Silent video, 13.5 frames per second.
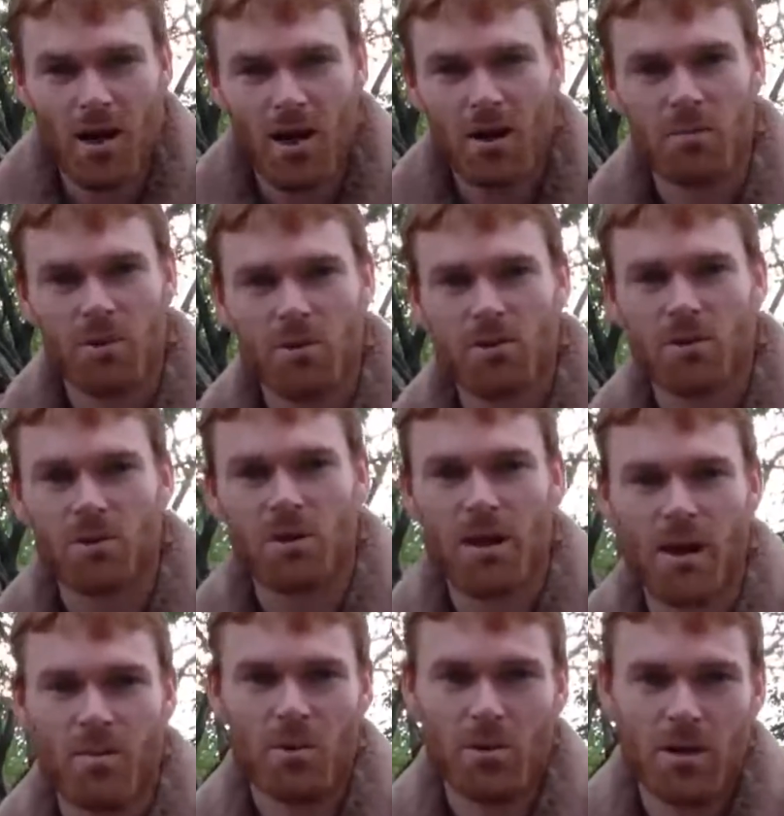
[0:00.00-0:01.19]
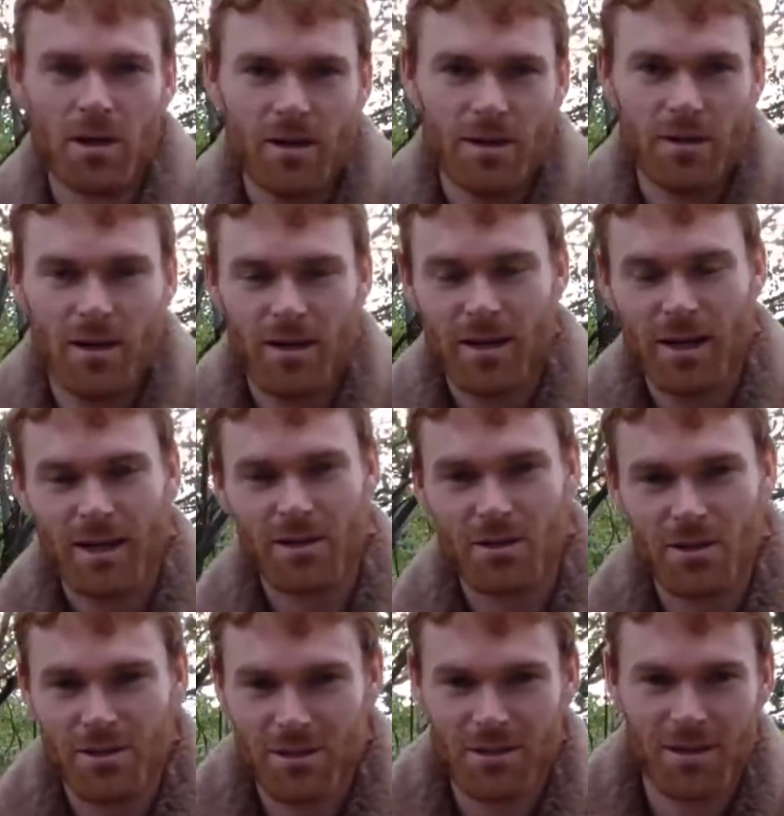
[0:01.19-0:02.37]
I'm Jonathan Hambrook, and again
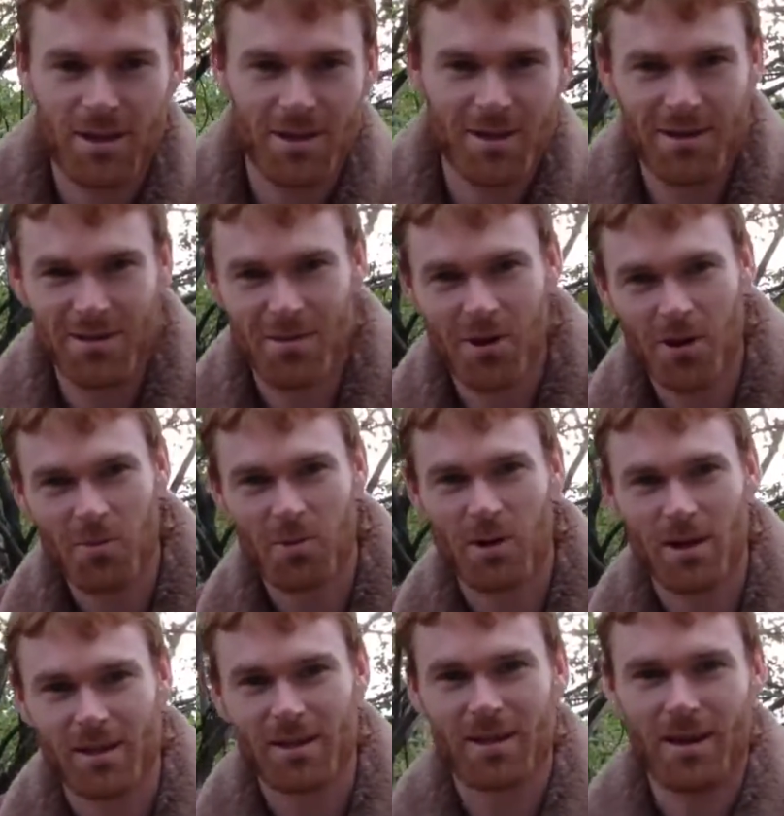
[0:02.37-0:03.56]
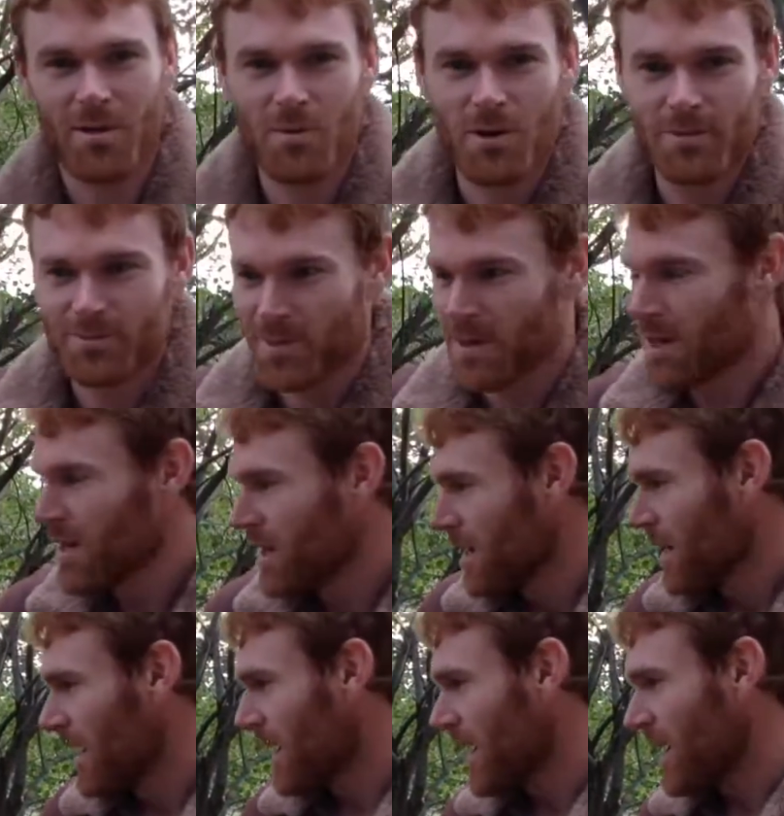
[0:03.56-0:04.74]
Jess is operating the camera.
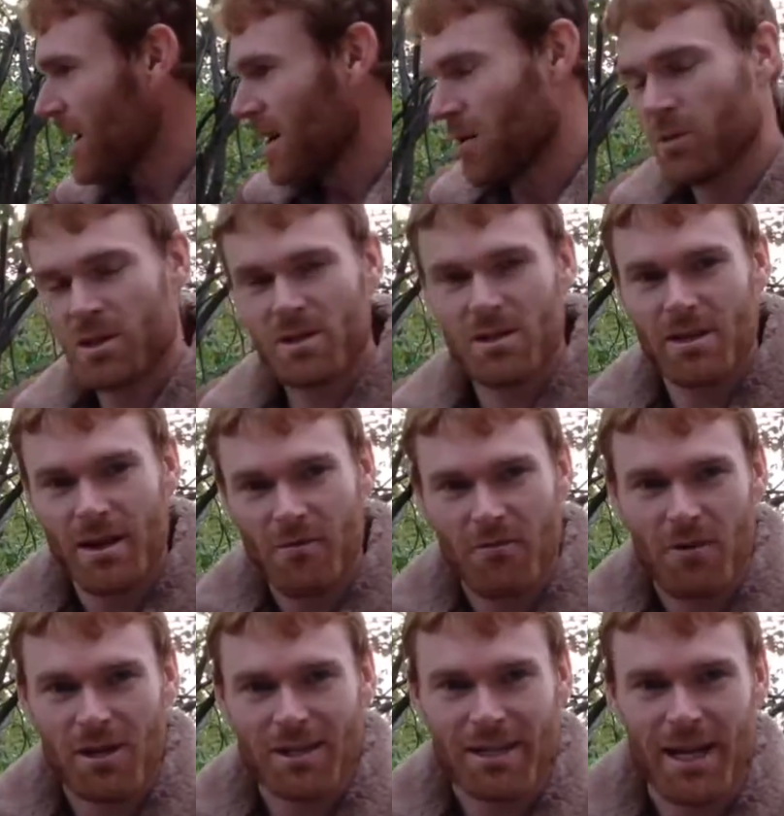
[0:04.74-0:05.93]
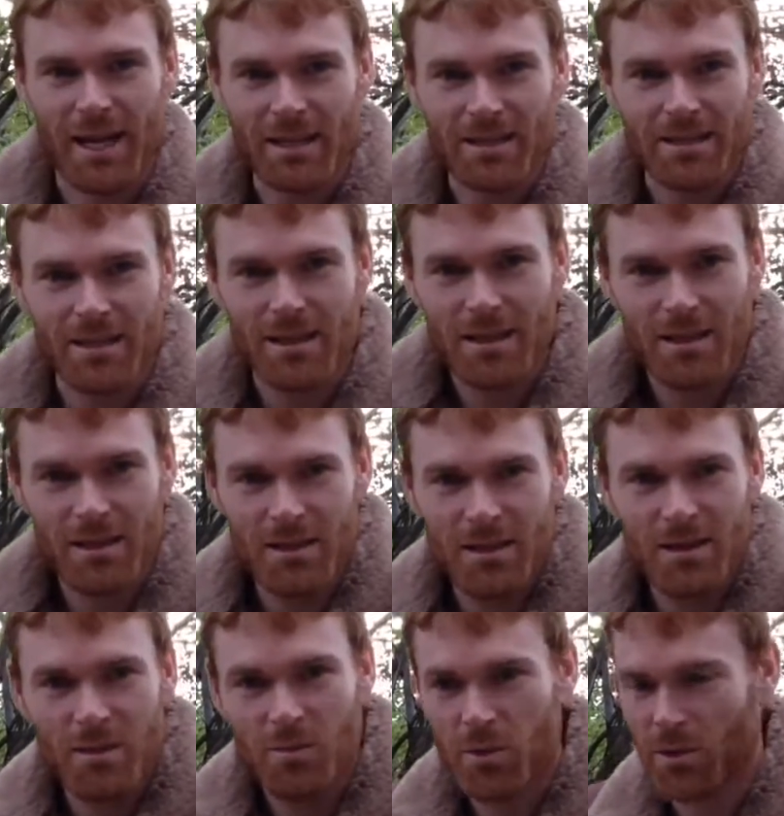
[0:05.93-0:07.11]
We're just at our front gate here,
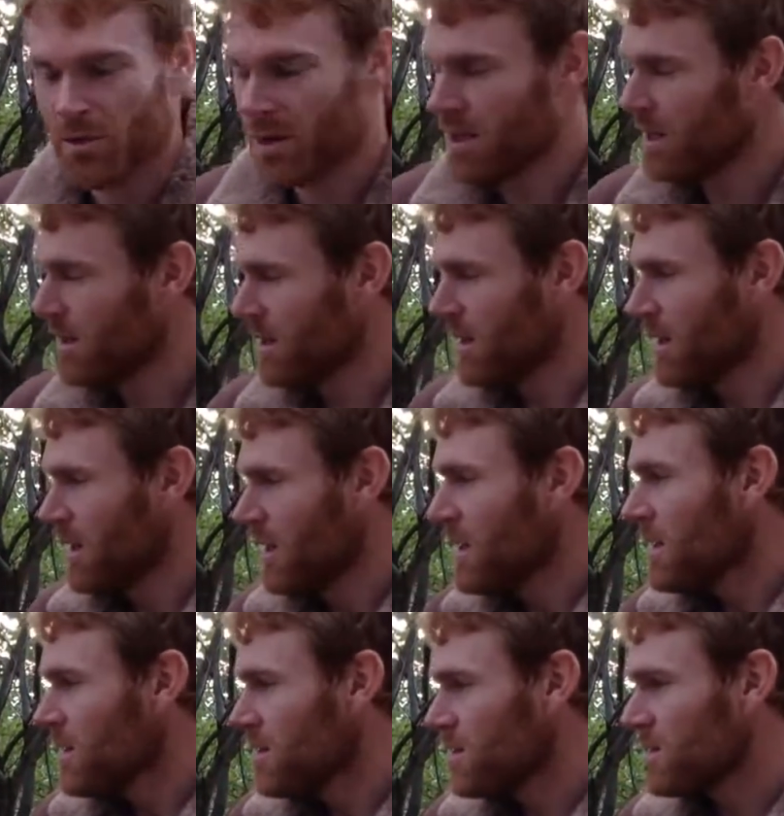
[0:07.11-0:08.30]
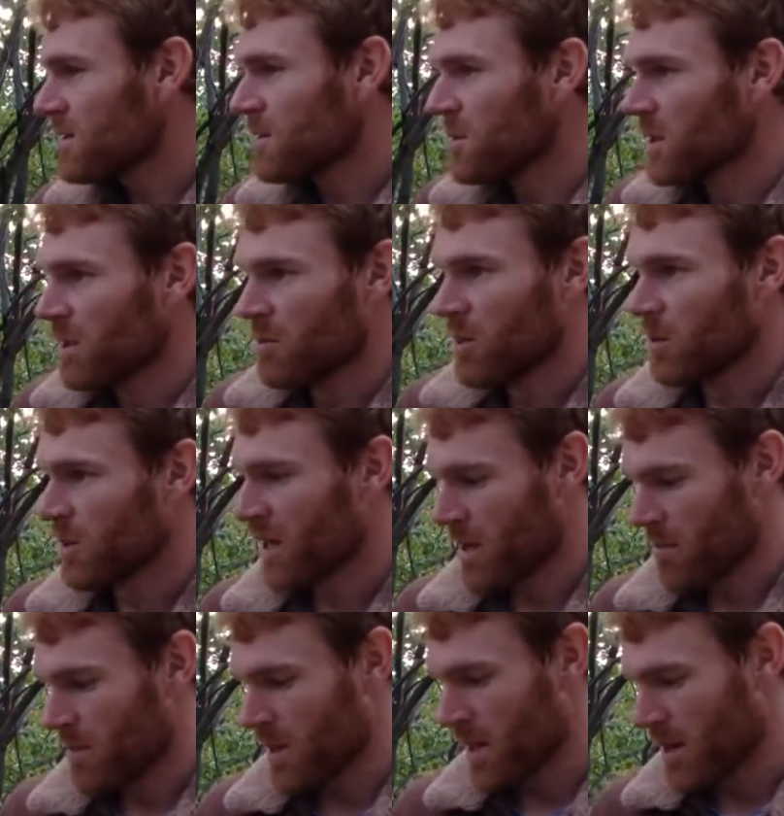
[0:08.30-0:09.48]
and we're just in the middle of building
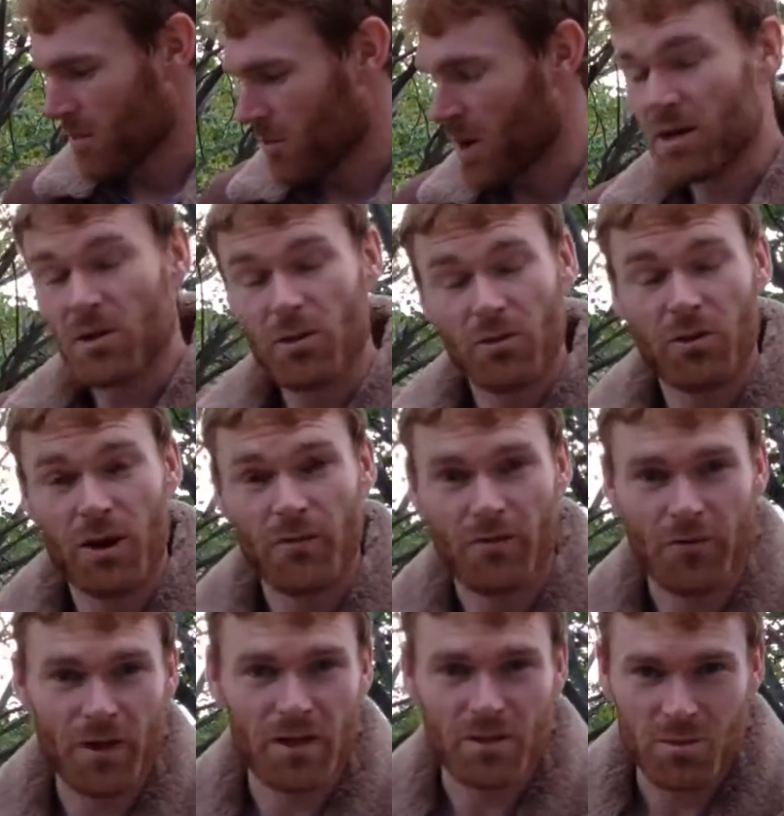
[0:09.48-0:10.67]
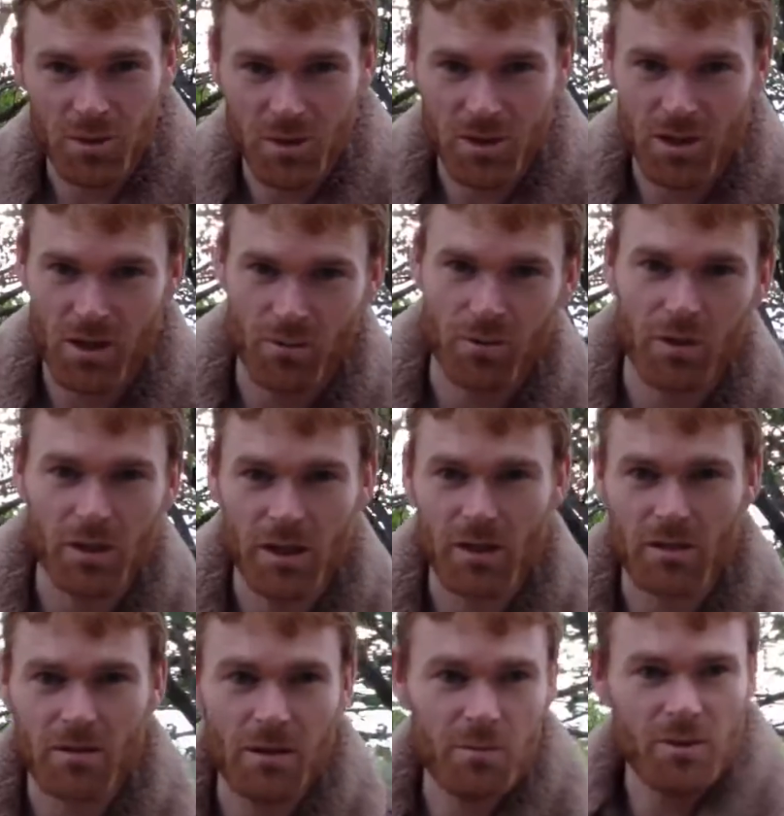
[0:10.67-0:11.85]
up a brand new front fence, which hopefully in the
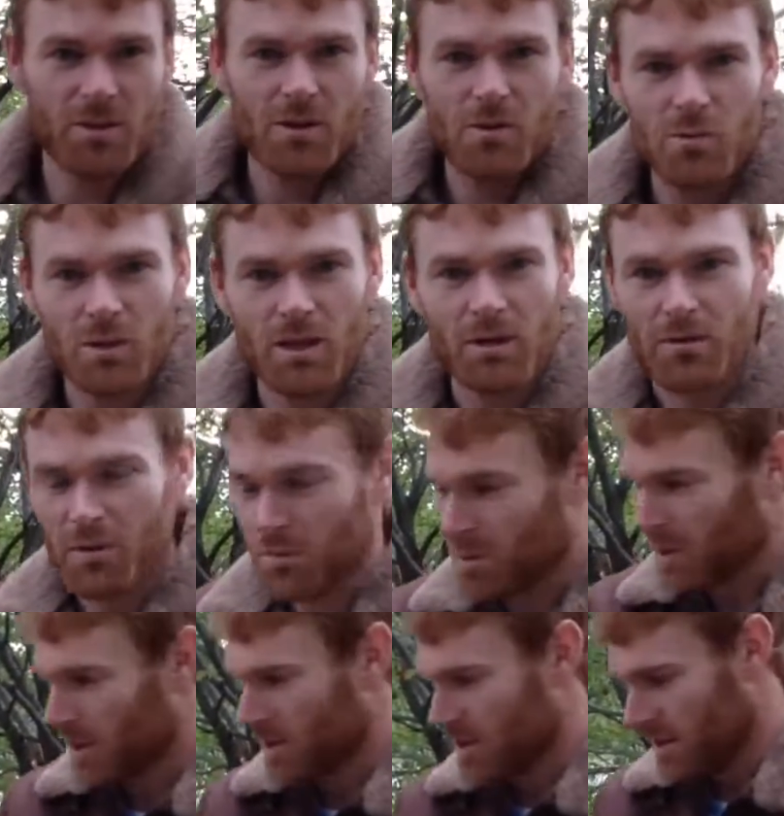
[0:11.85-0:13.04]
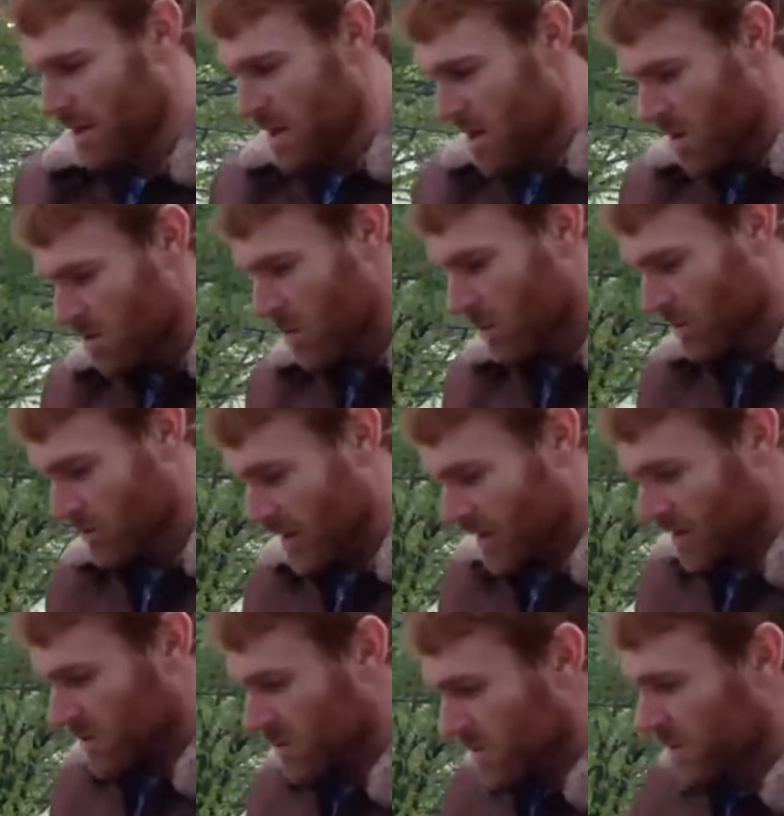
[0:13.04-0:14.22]
next episode we'll have completed. What we've
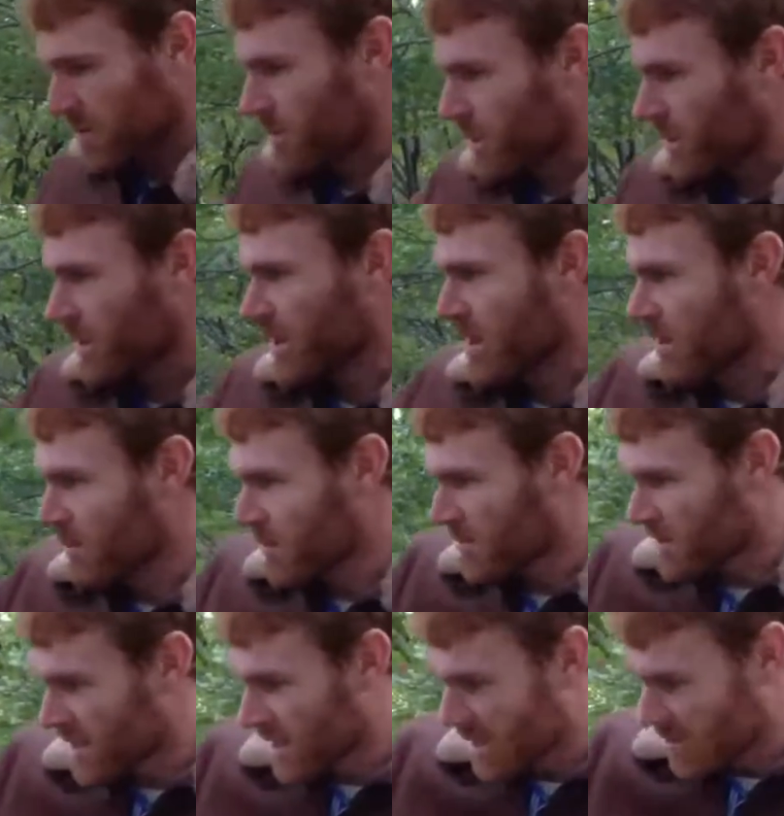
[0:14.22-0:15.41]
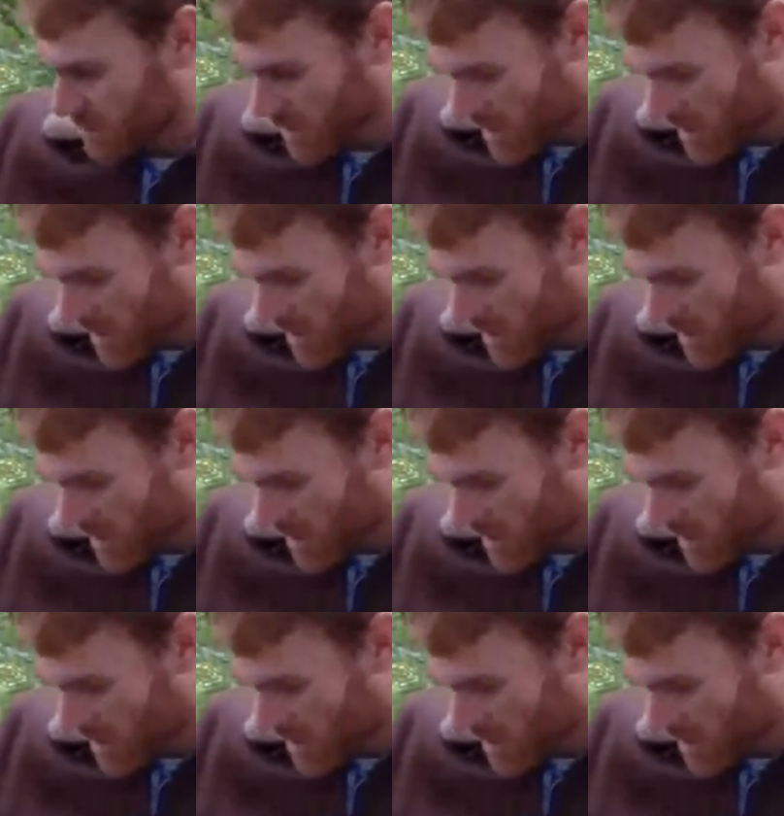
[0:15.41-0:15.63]
done is we've started